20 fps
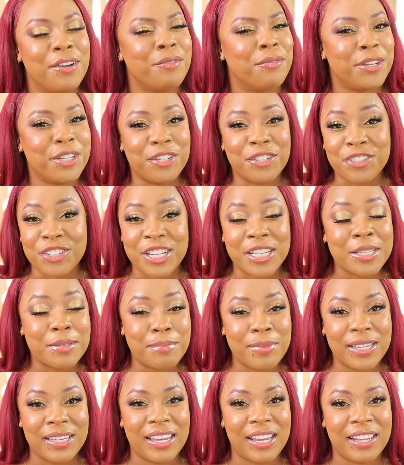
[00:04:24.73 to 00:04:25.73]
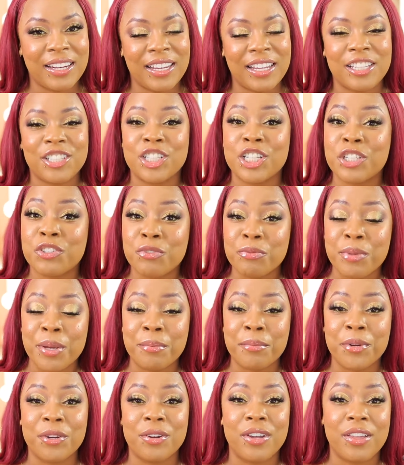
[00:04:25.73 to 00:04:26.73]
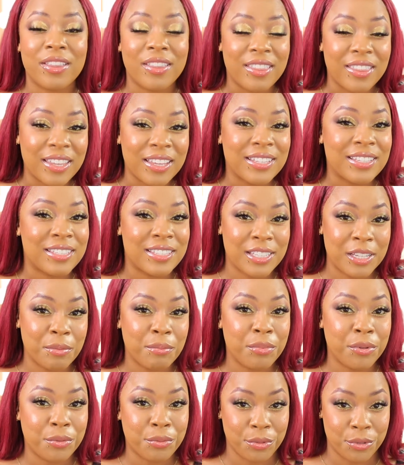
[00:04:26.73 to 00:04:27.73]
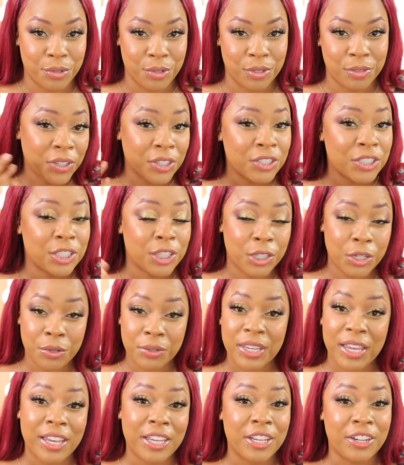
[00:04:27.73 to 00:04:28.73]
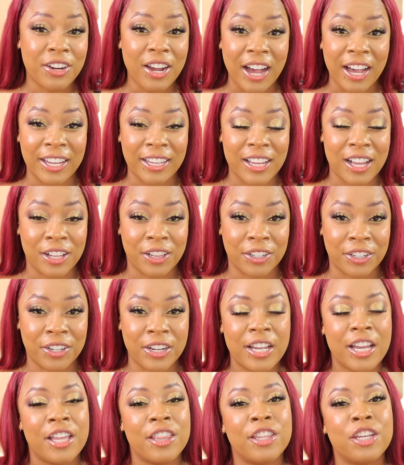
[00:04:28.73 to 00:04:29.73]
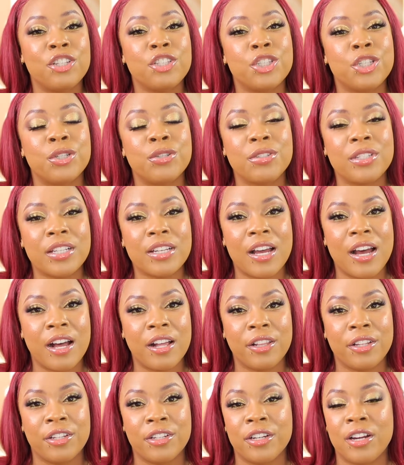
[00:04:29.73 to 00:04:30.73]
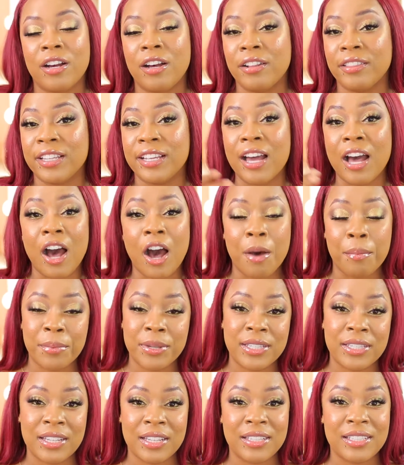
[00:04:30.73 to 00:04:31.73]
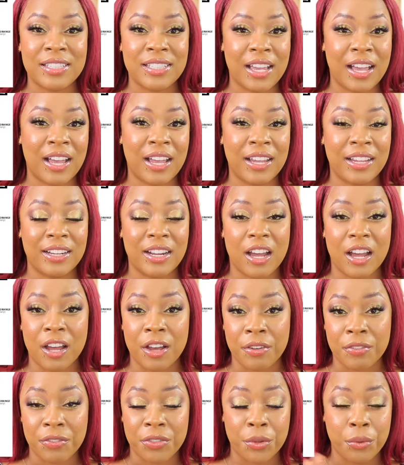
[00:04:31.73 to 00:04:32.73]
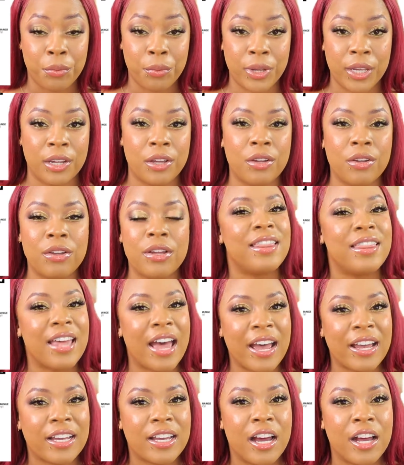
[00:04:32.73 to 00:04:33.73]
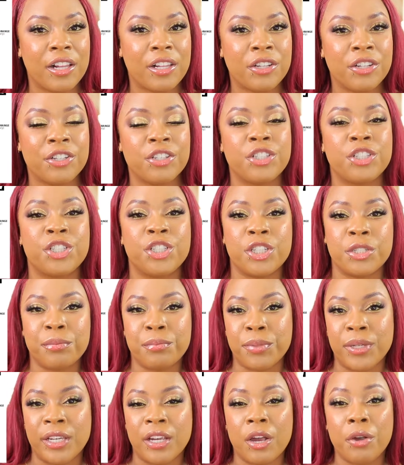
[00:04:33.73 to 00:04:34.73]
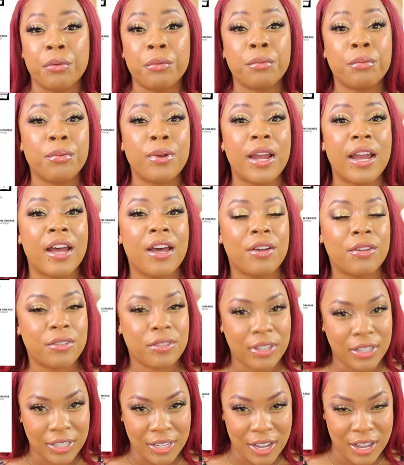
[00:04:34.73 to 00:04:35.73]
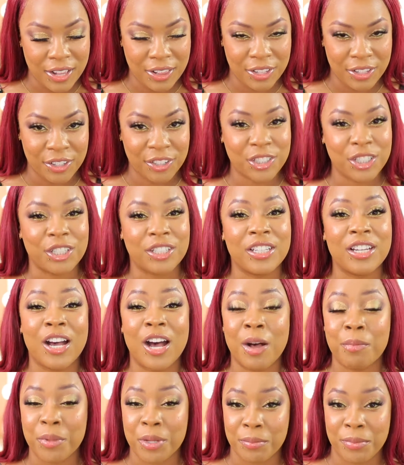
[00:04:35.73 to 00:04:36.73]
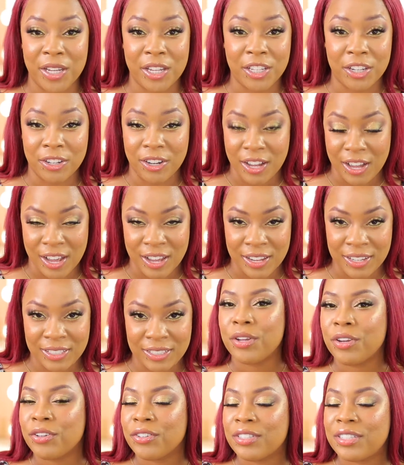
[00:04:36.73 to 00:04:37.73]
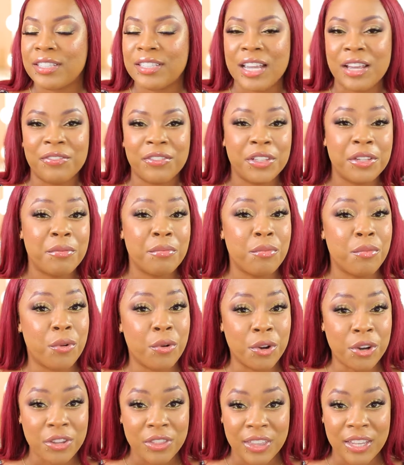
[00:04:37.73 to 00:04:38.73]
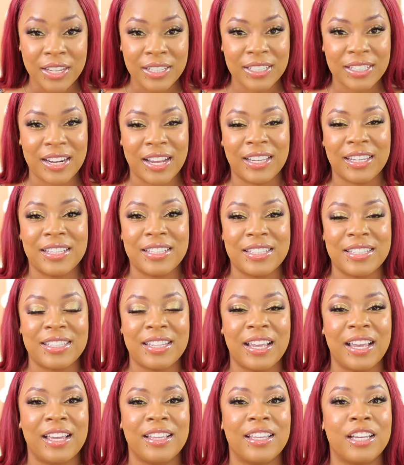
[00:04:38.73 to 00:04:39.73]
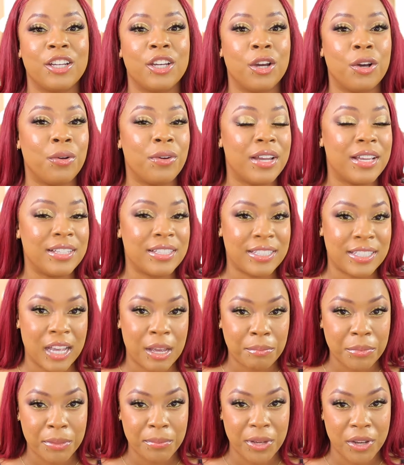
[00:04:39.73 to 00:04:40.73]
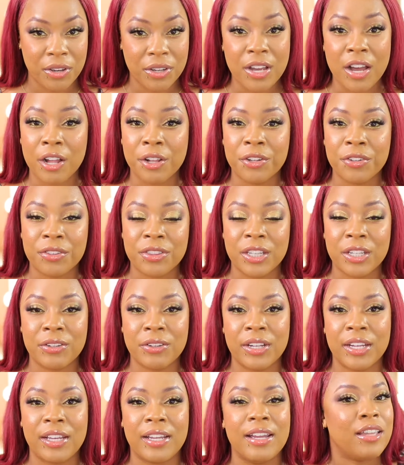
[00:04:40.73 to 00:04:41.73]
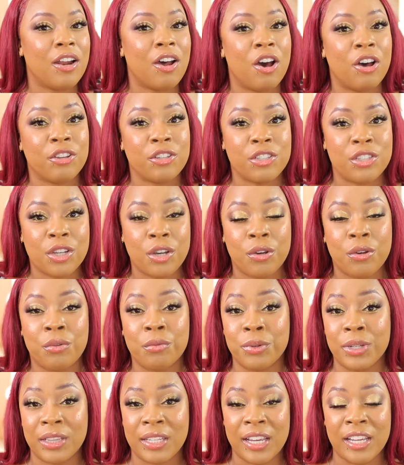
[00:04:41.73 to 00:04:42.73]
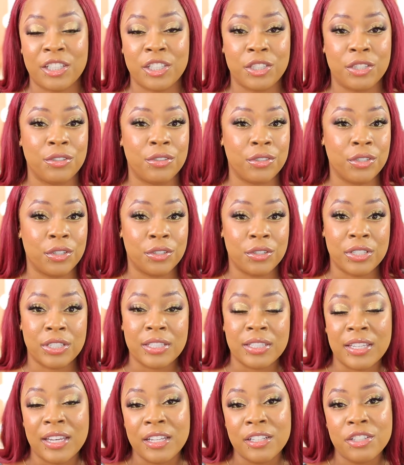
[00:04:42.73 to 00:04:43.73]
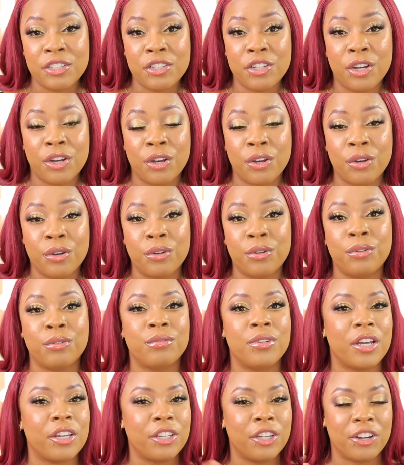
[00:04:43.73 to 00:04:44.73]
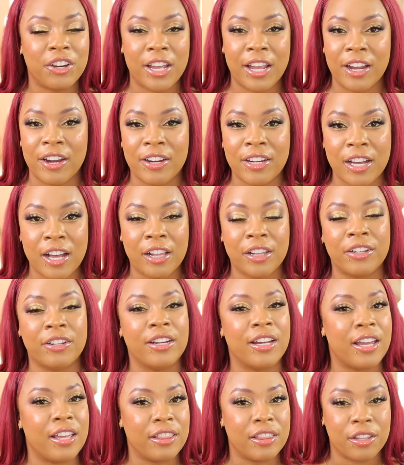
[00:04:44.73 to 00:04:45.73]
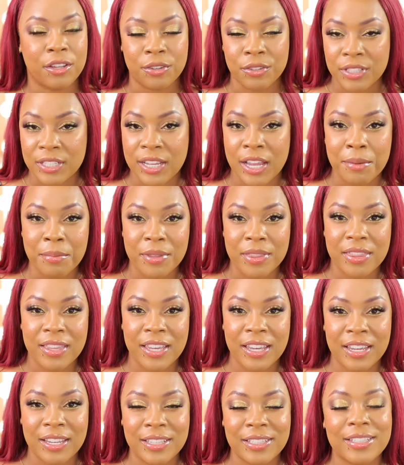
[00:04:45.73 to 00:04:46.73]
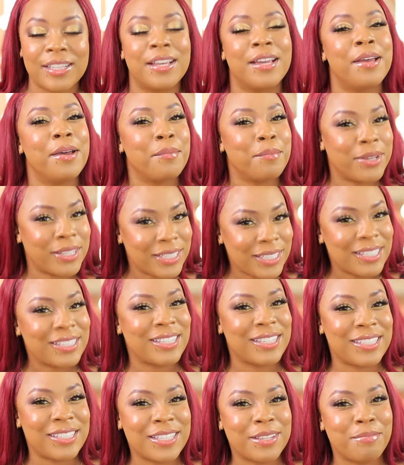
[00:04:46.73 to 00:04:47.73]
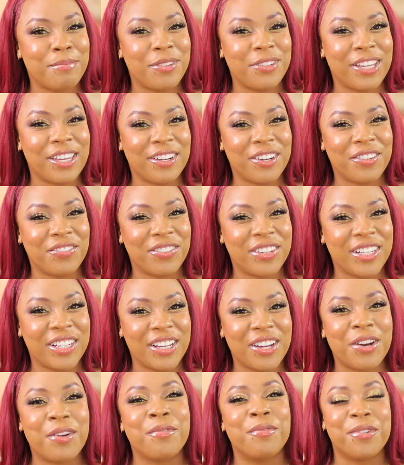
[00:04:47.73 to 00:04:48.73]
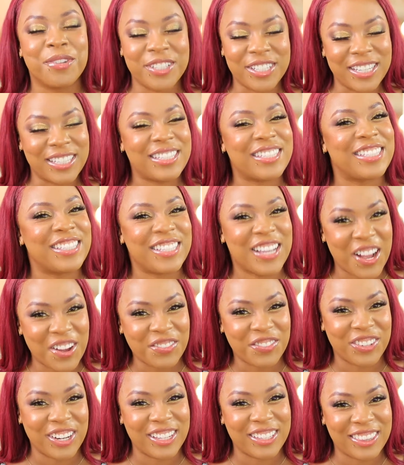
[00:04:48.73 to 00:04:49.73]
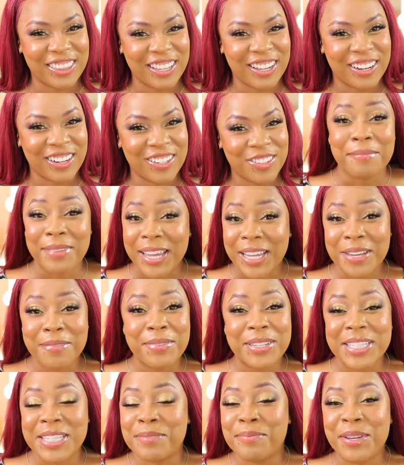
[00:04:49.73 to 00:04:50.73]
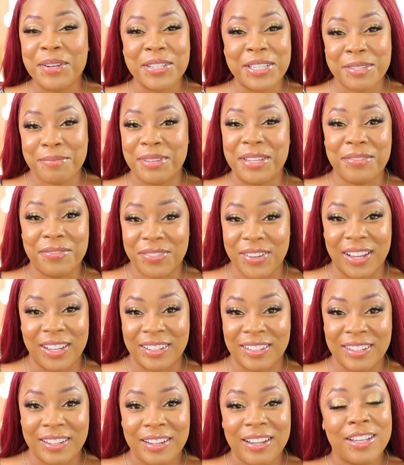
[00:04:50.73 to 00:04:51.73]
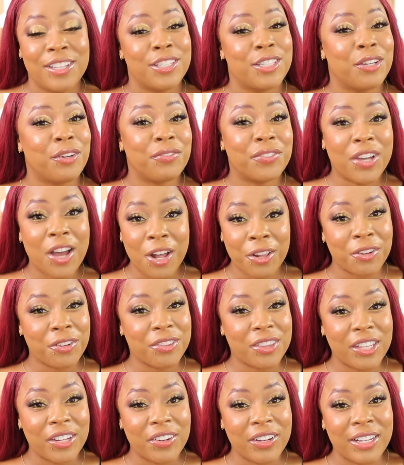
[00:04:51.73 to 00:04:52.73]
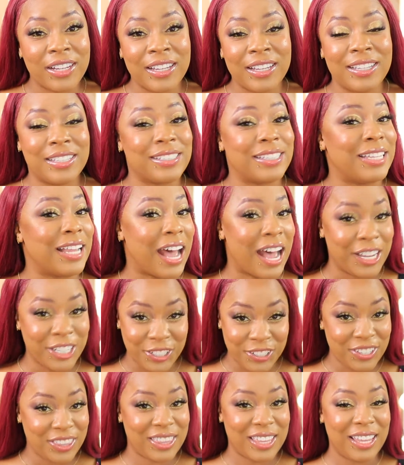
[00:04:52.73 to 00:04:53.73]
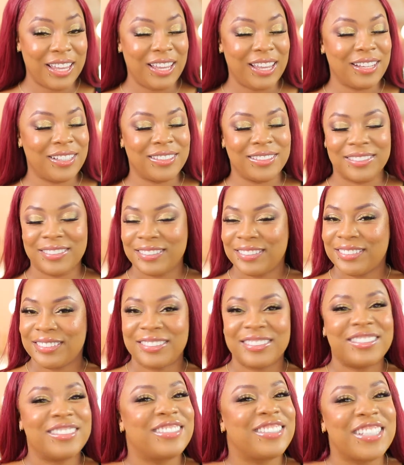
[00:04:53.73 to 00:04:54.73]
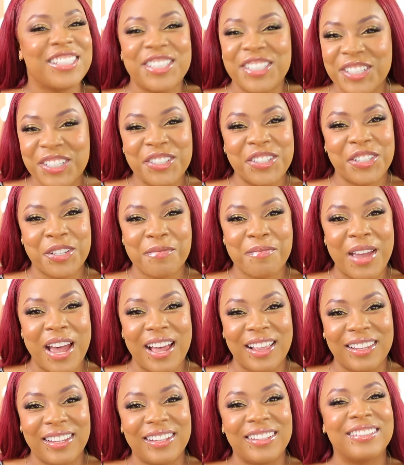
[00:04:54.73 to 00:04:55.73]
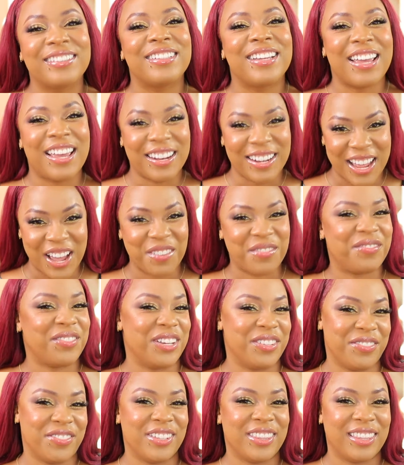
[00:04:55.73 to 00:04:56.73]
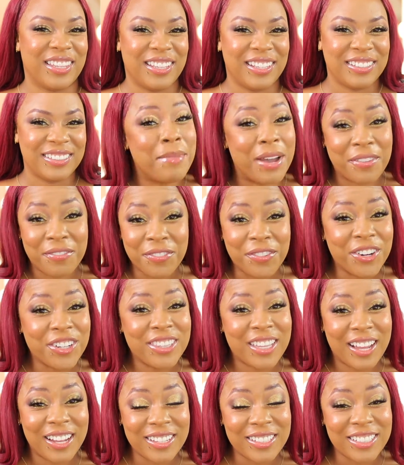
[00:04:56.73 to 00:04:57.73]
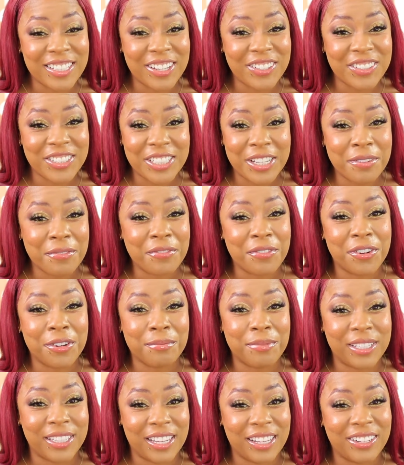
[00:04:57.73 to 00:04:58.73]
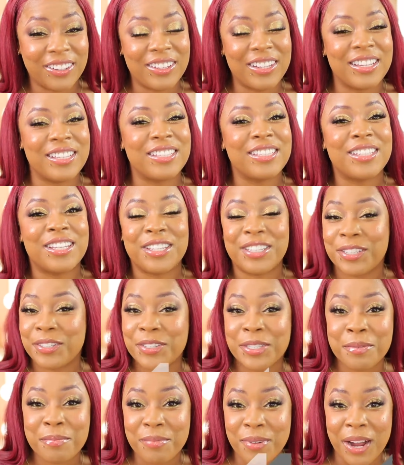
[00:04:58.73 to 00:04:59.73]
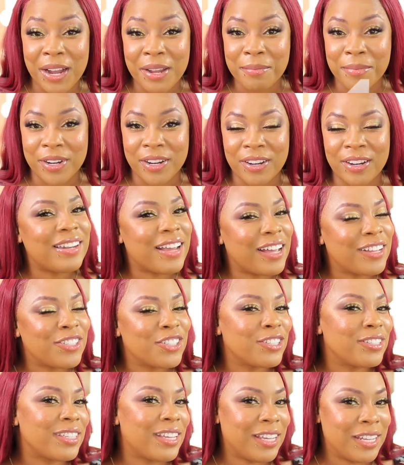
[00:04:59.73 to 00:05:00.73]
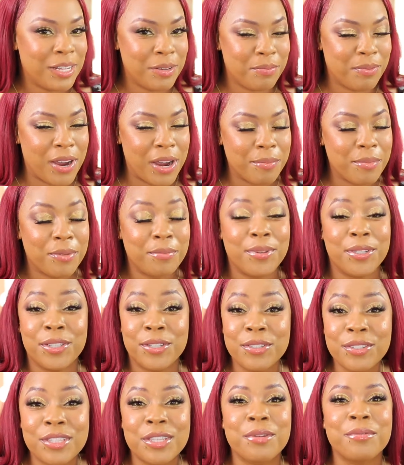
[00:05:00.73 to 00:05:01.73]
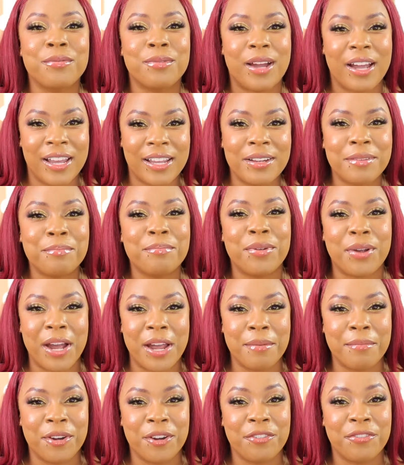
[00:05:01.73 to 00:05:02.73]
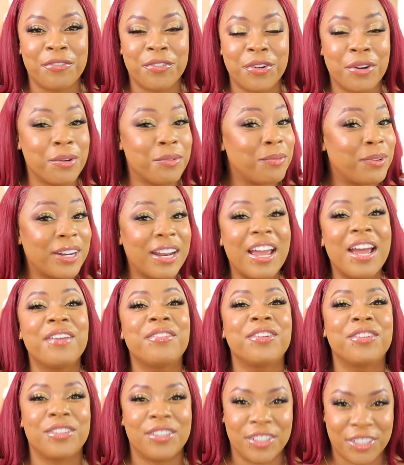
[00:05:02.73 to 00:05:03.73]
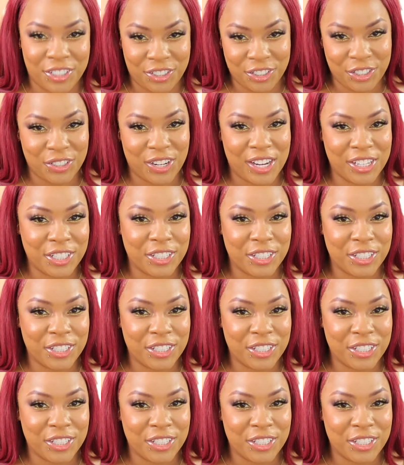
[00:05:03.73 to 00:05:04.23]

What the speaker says: When you're just beginning, just remember this simple rule. First, locate your eye color, then choose a color on the opposite side of the wheel. That color should be around the color to complement your eyes. There's definitely more things that I can say that go in depth about color theory that also relate to your skin tone, your hair color, and those type of things. But since this is a beginner video, we'll just stop right there. Makeup is supposed to be fun. So if color theory is not your thing, just choose your palette and have fun with it. My fourth eyeshadow tip for a beginner is to use a primer. Not just any primer, but use the right primer for whatever look you're trying